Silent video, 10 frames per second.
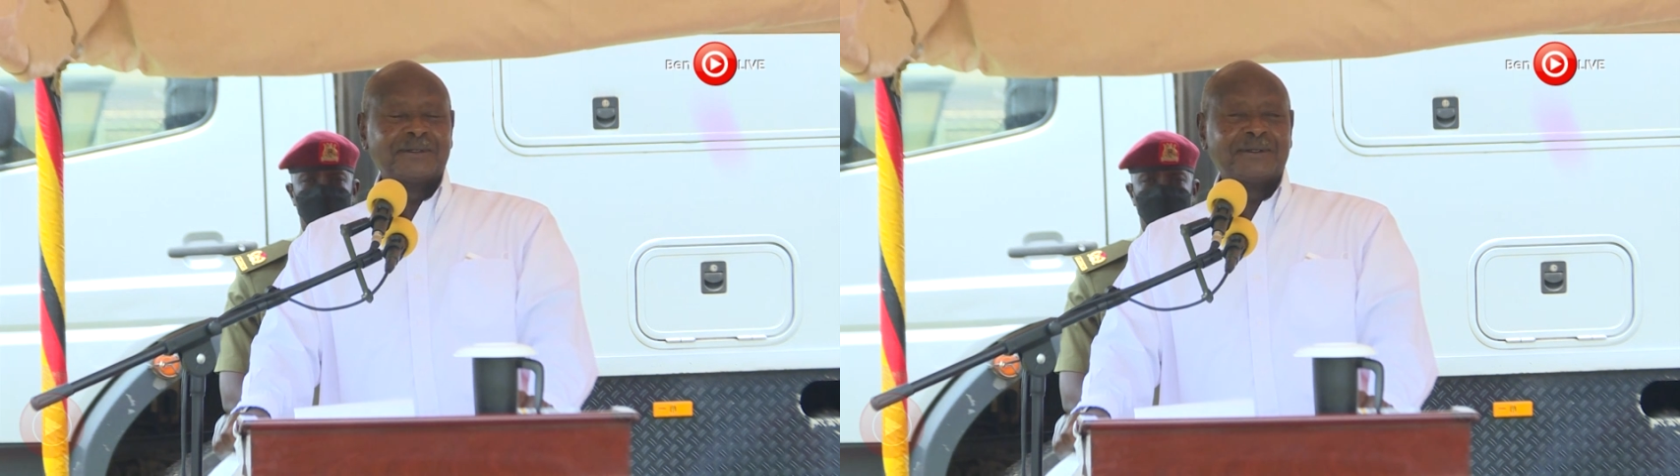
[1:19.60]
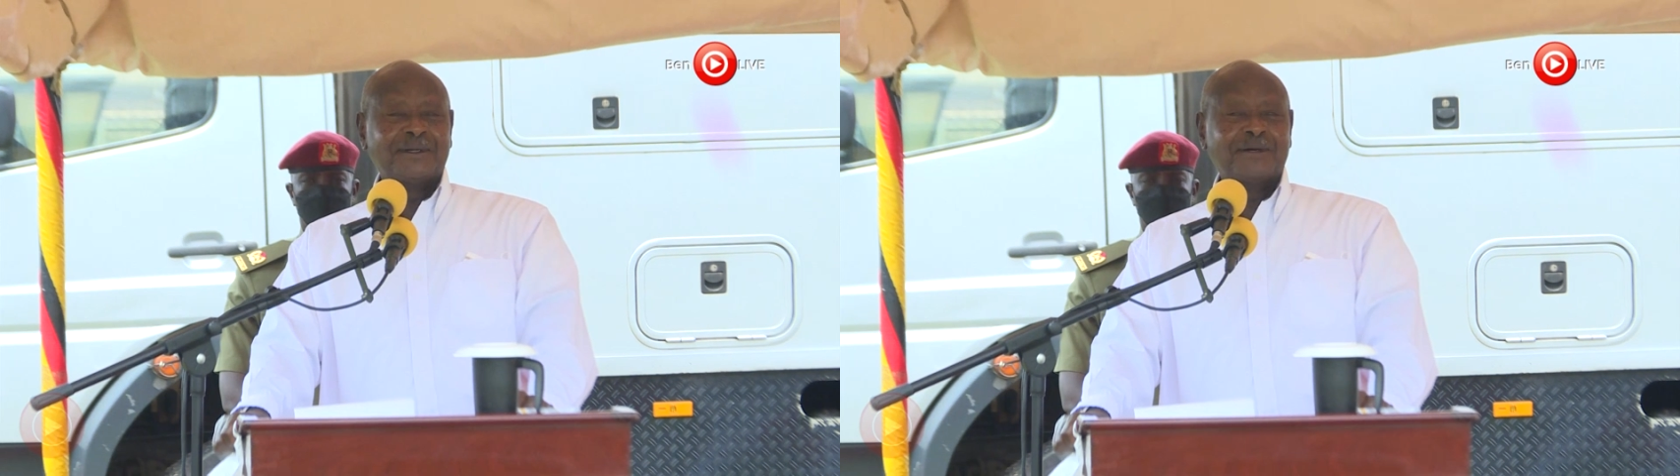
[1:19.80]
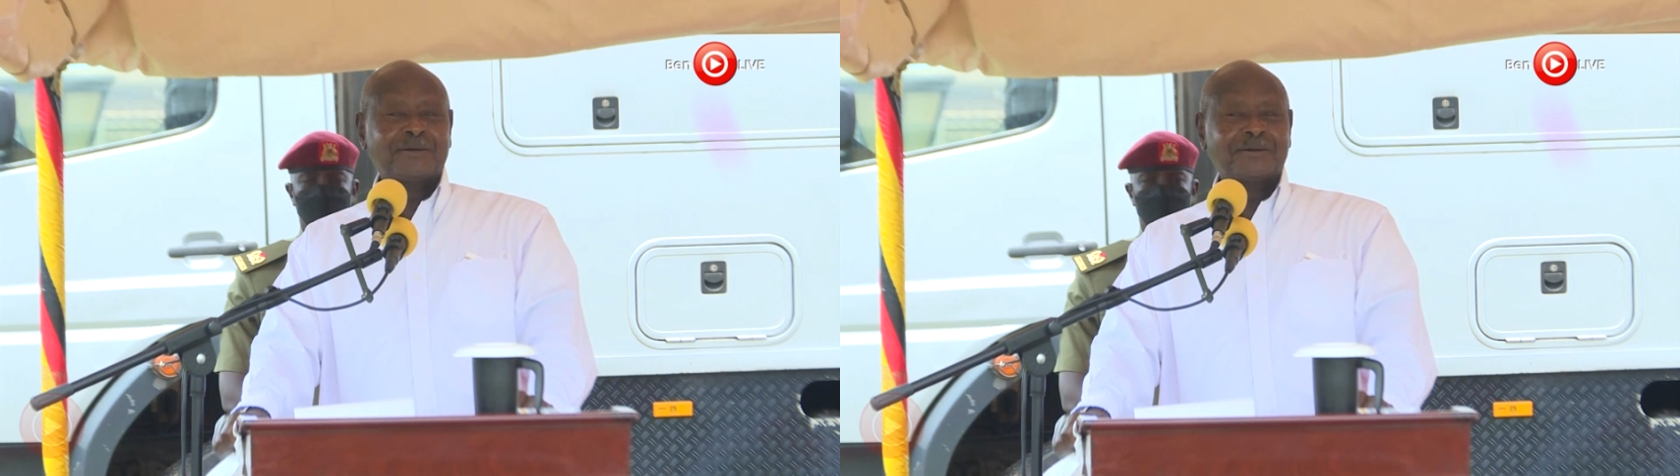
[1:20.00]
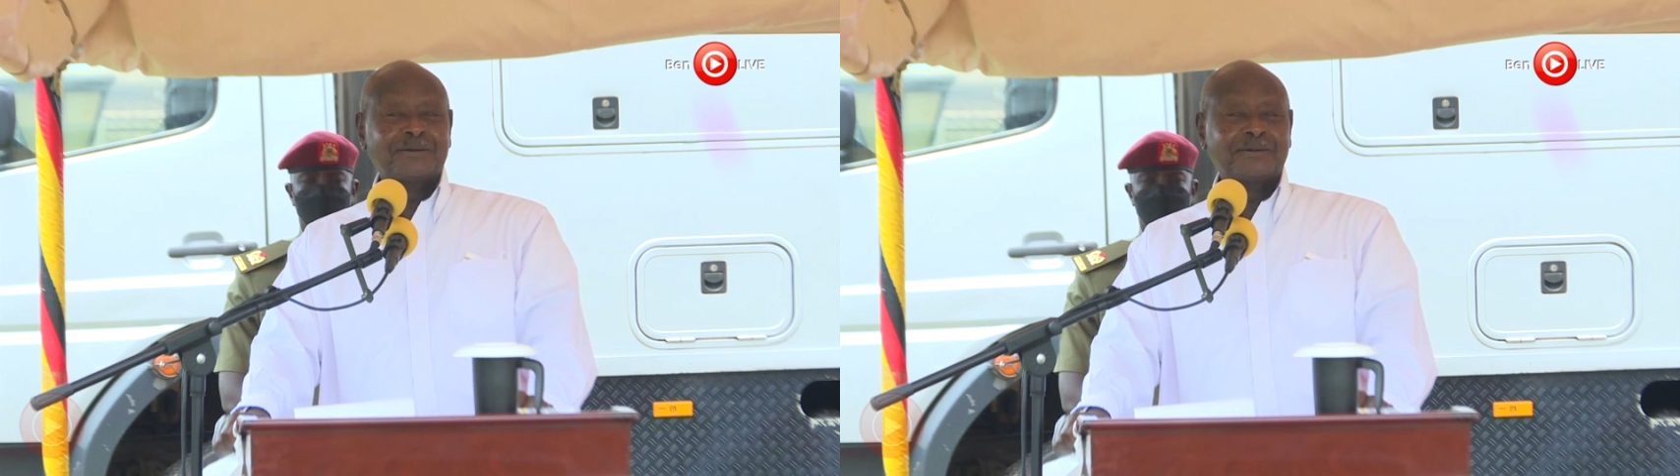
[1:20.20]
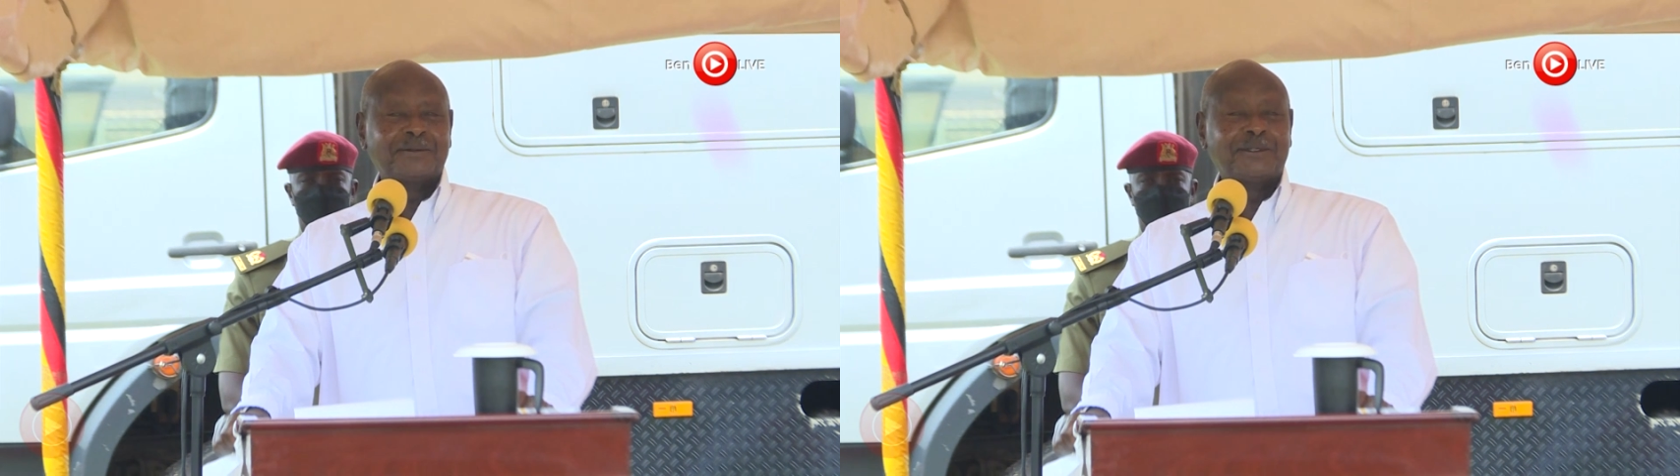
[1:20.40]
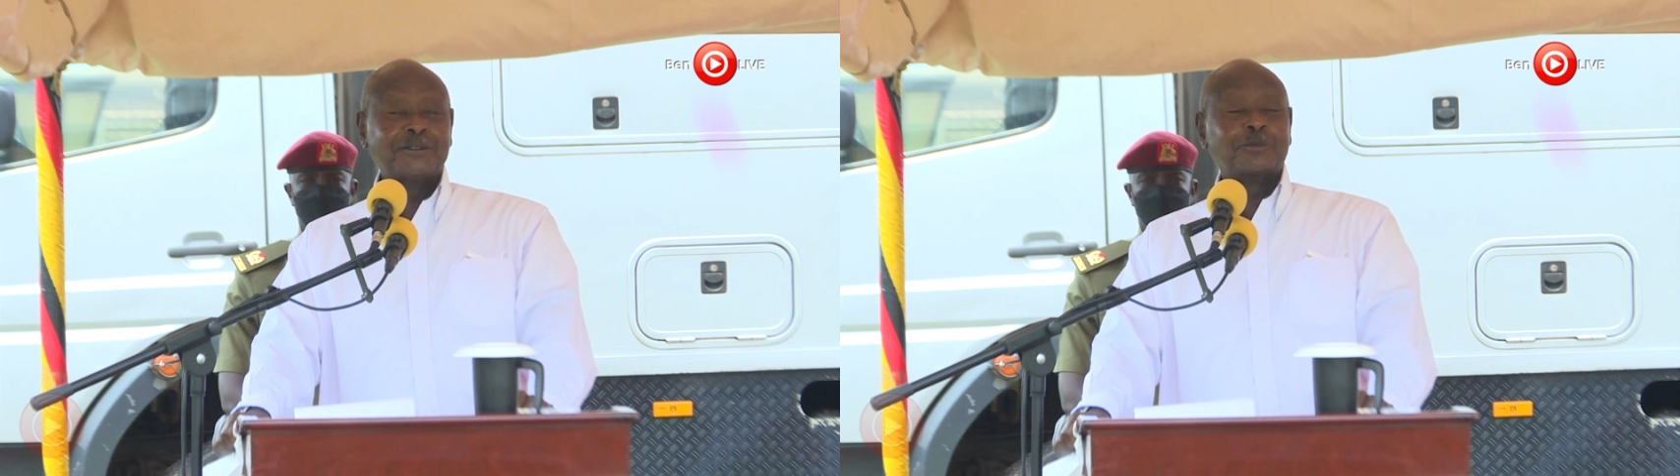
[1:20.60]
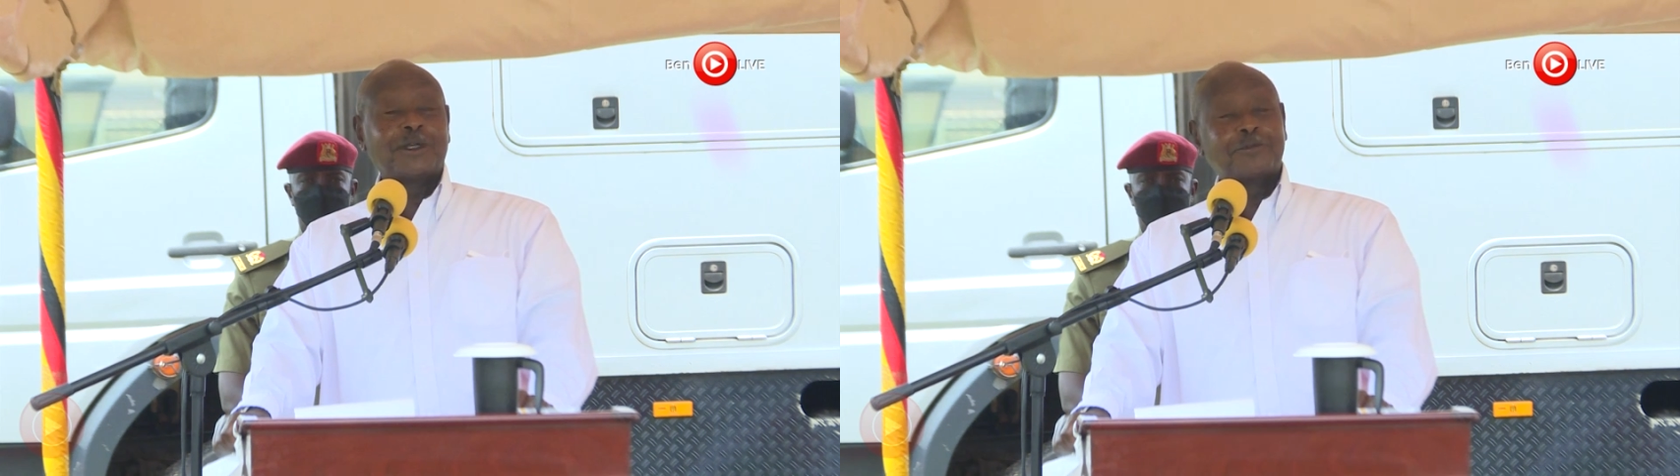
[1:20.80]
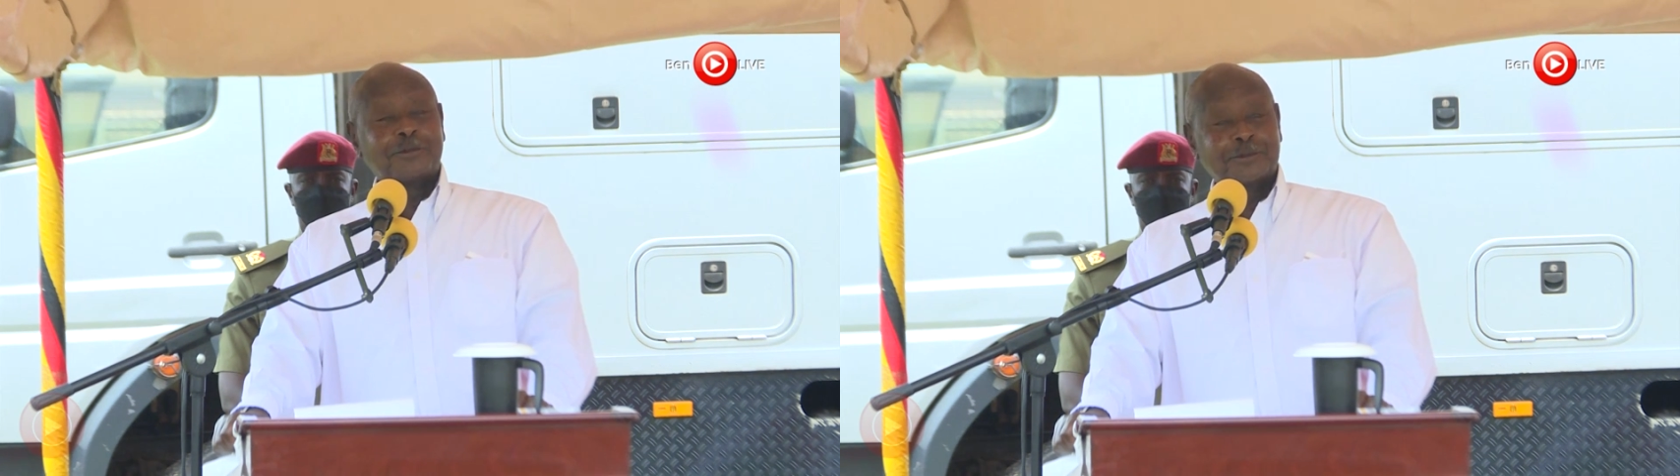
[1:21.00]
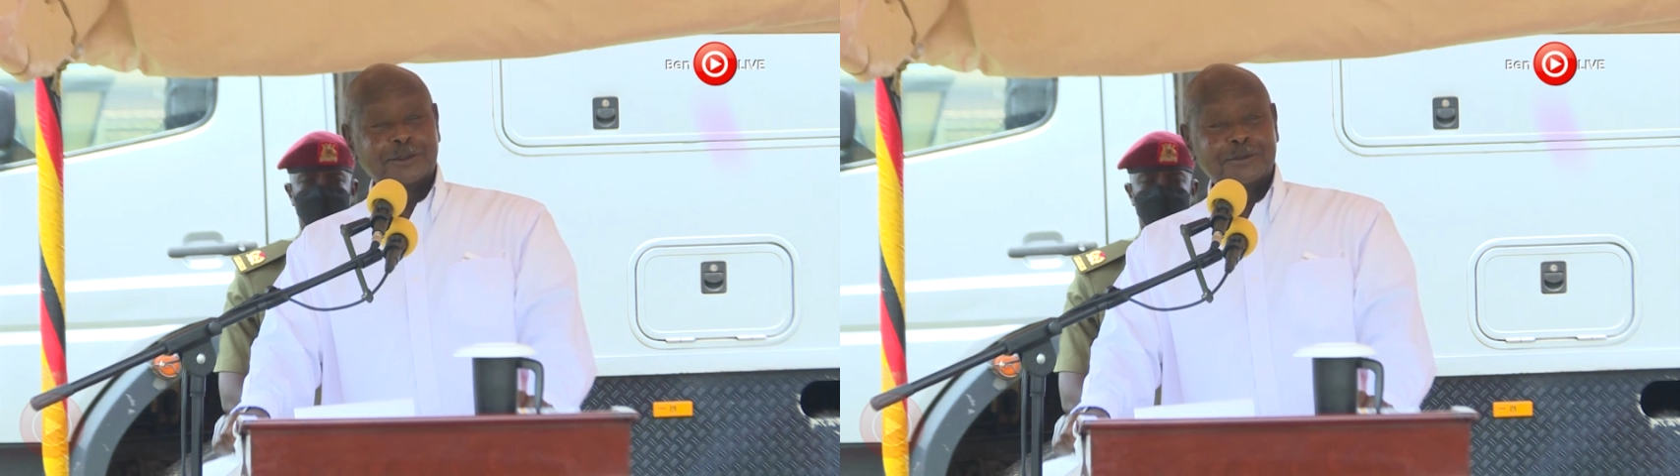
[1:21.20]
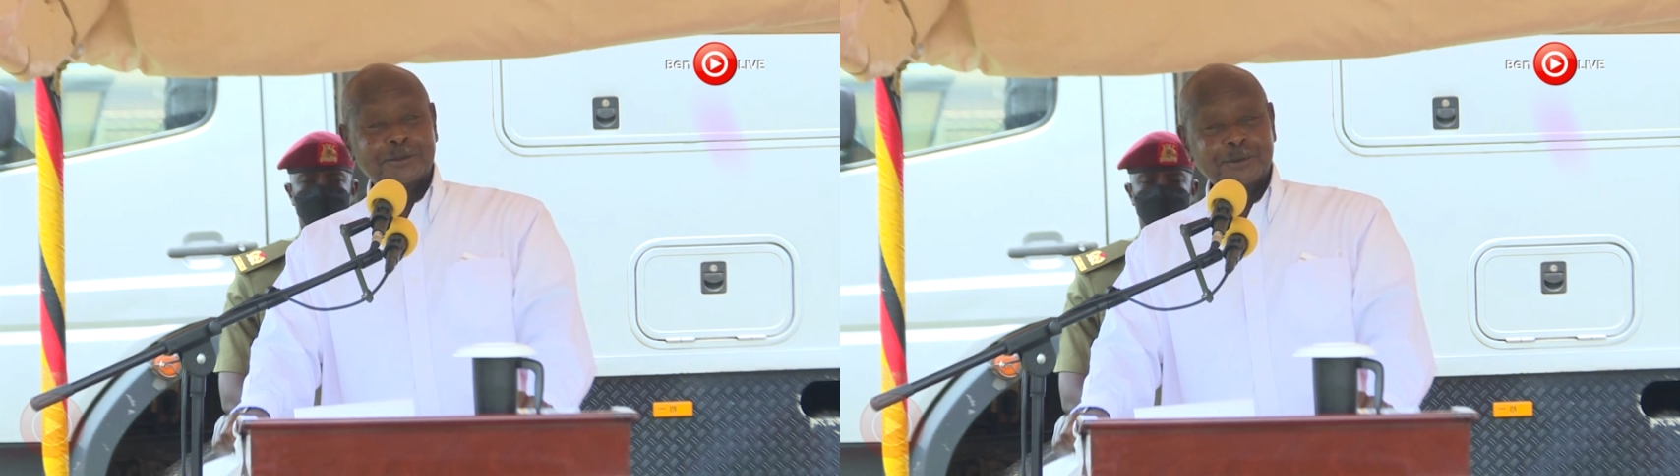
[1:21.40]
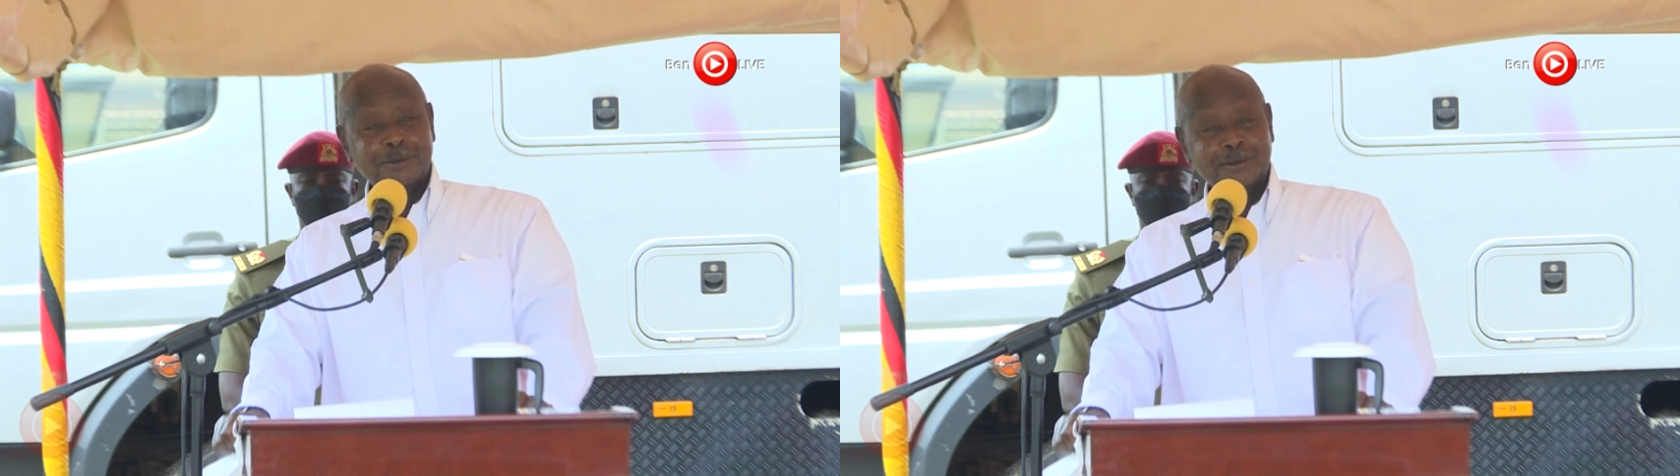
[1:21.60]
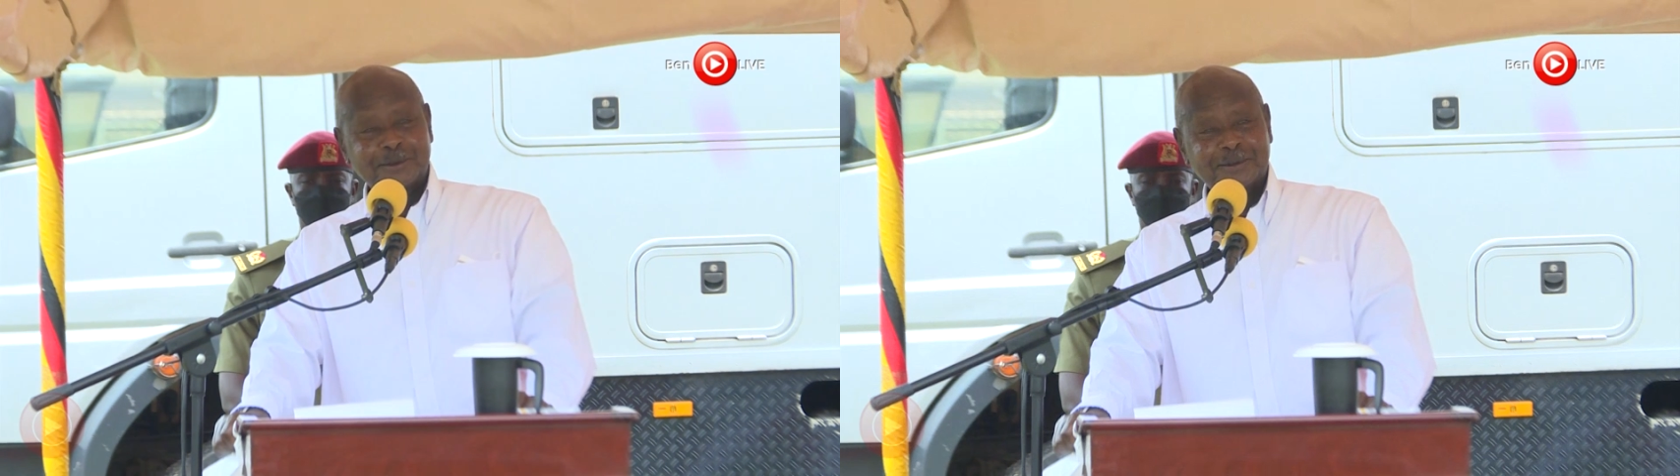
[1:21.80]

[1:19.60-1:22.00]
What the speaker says: Now, his wife, of course, knew